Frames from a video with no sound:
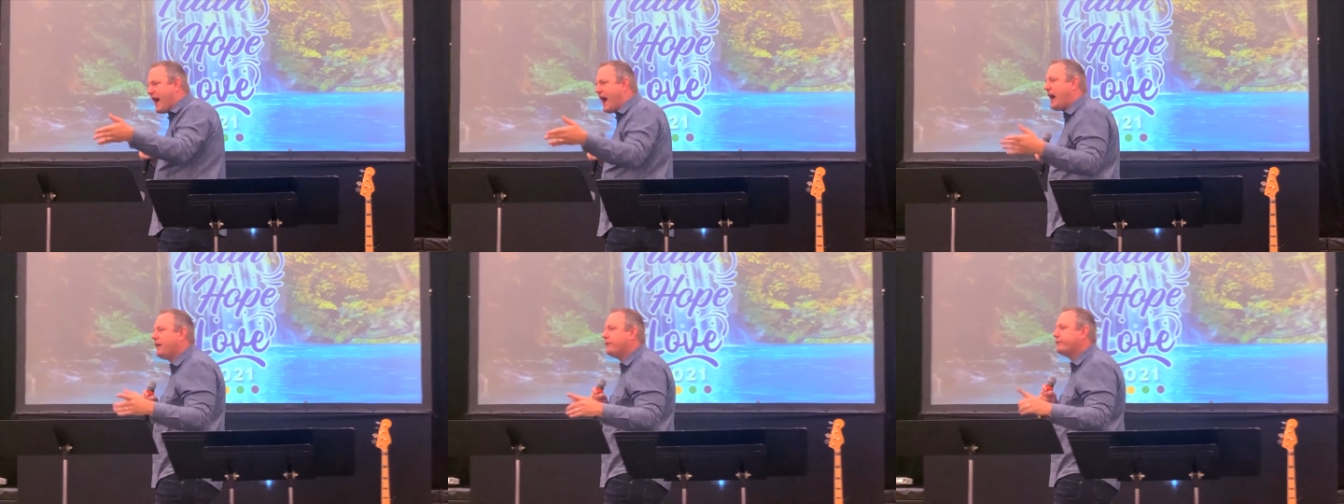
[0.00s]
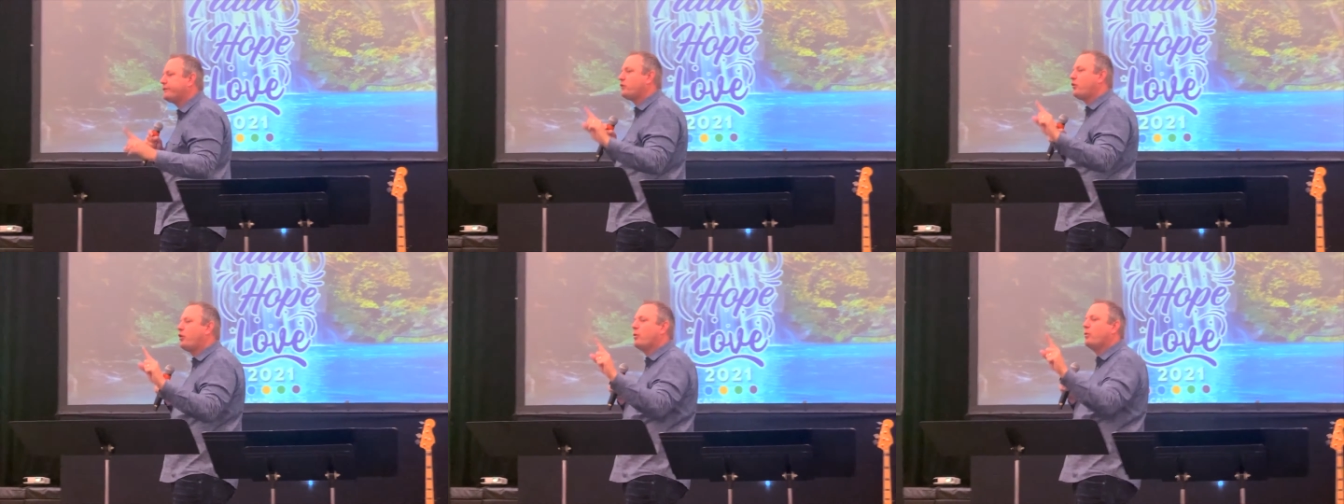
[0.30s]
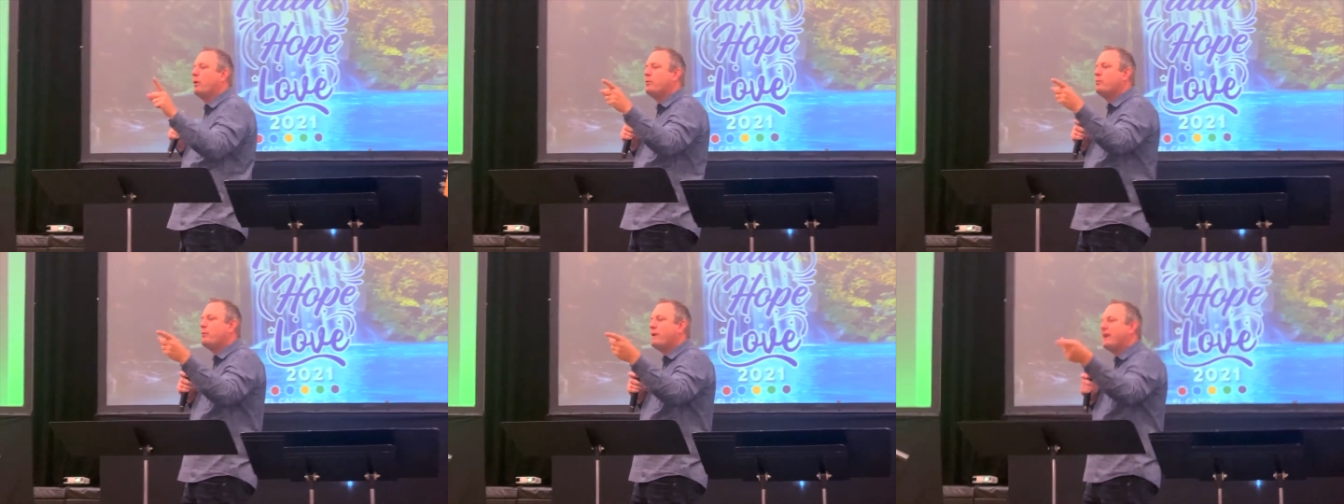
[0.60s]
past, or
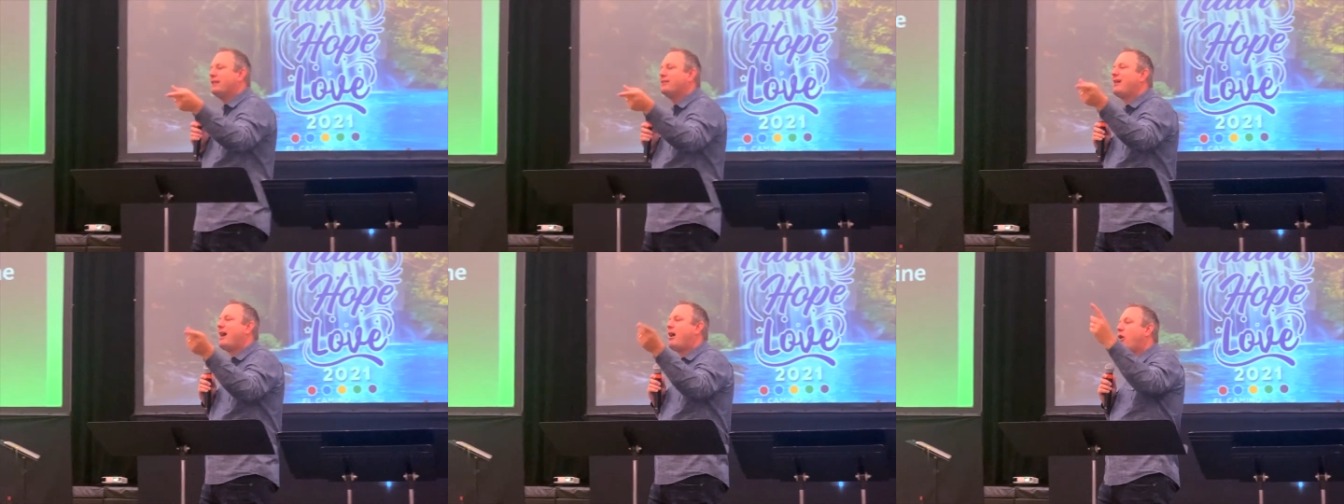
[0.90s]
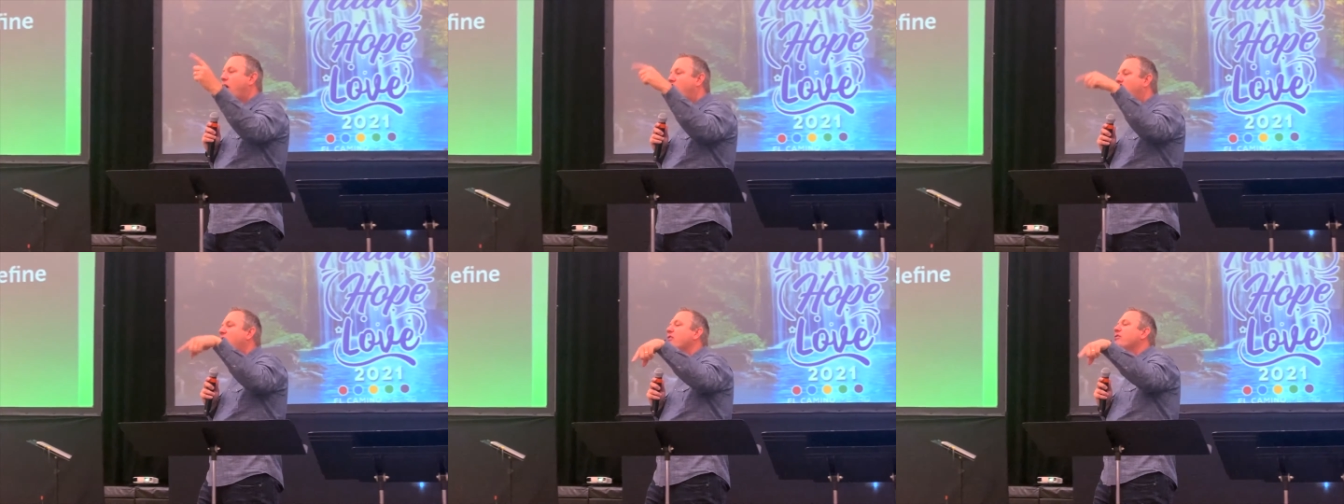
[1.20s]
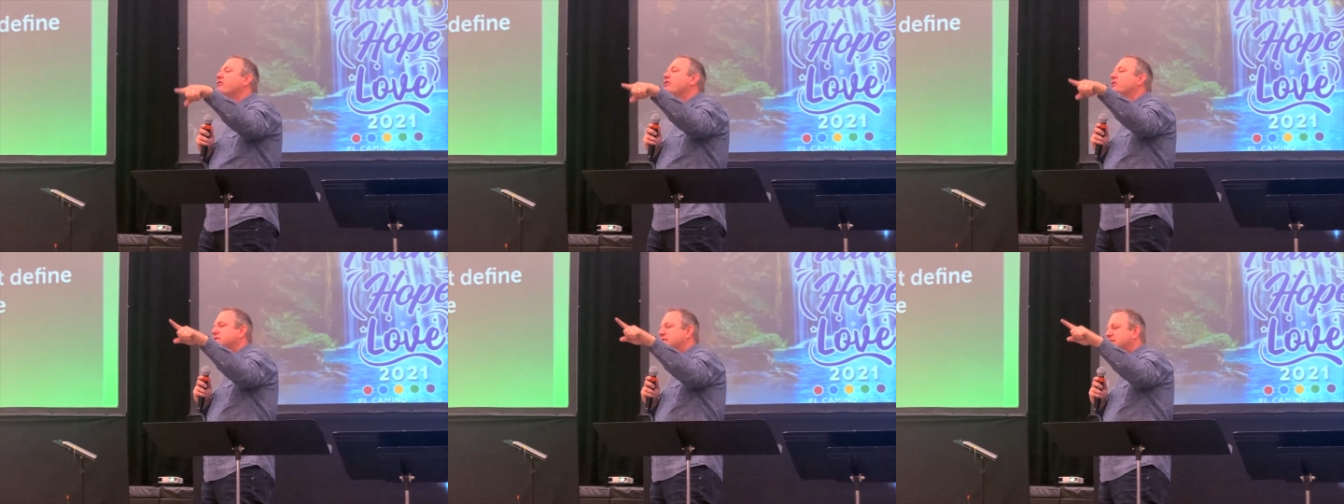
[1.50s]
when we allow
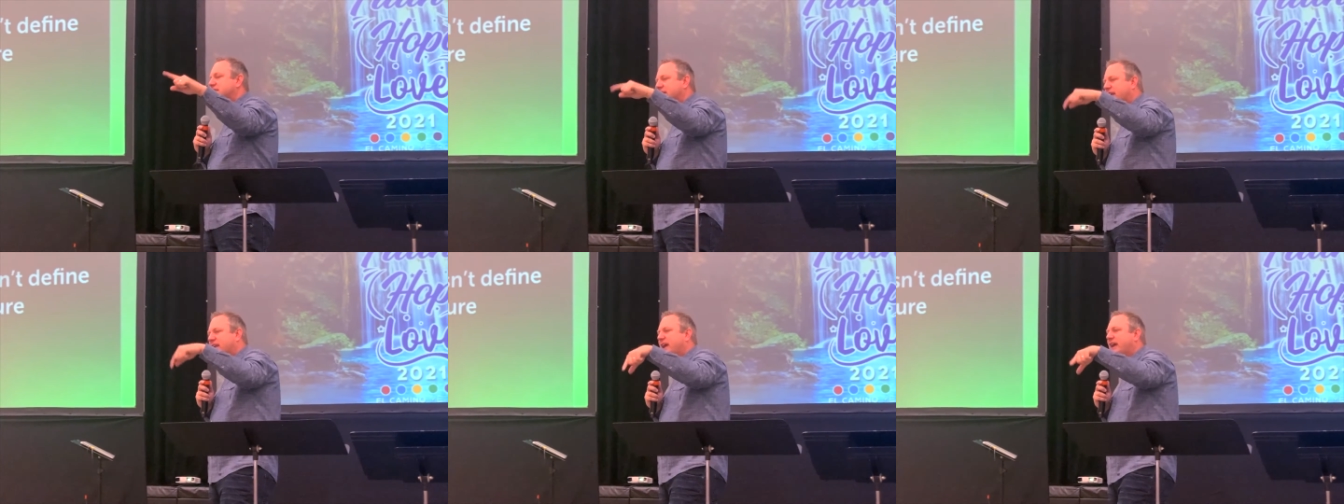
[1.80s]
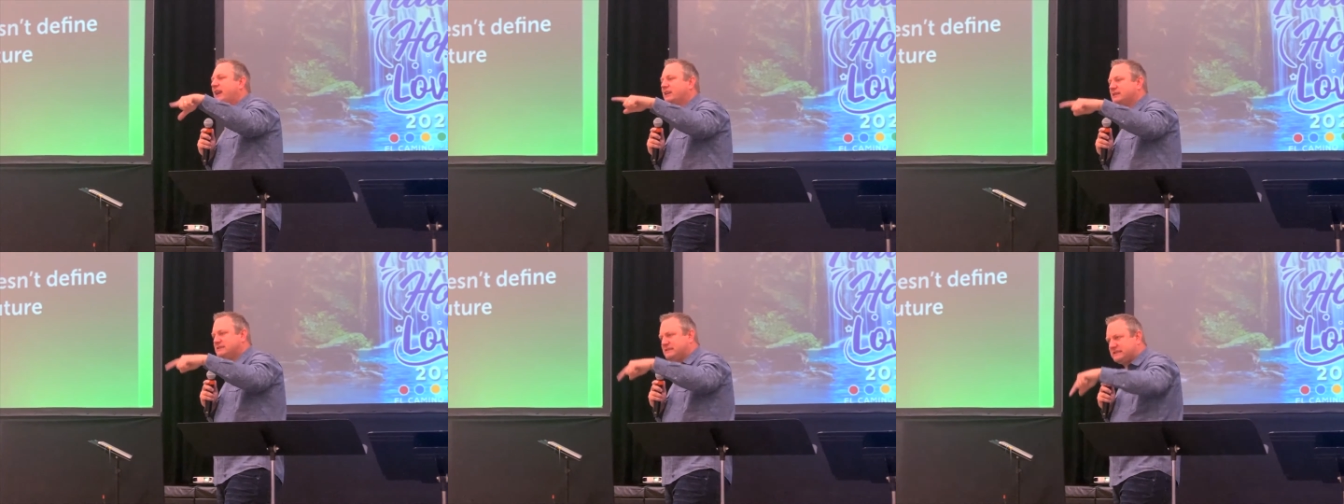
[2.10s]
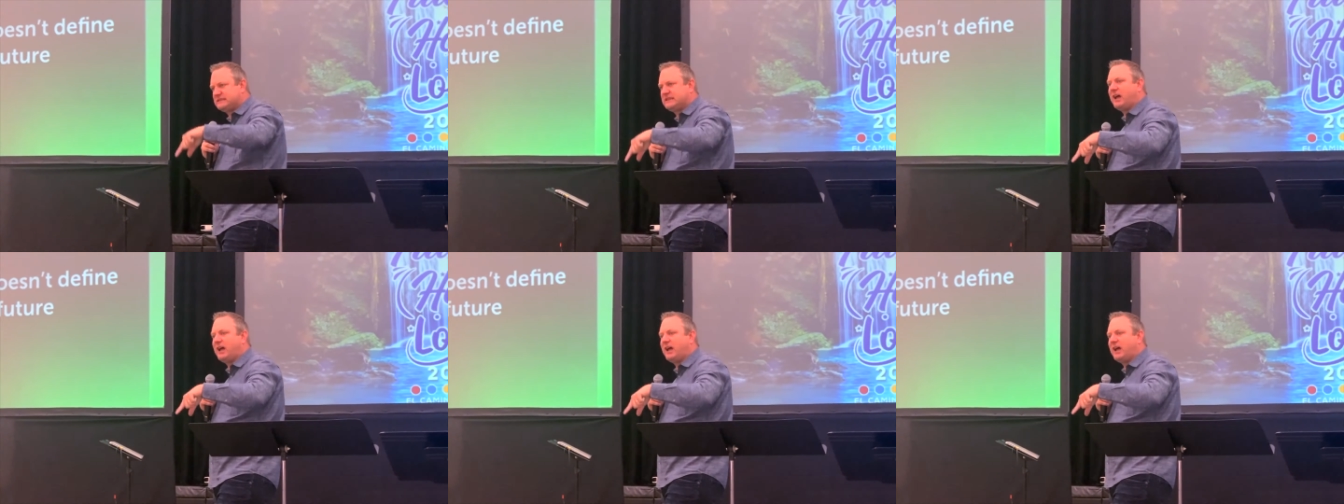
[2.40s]
others to get us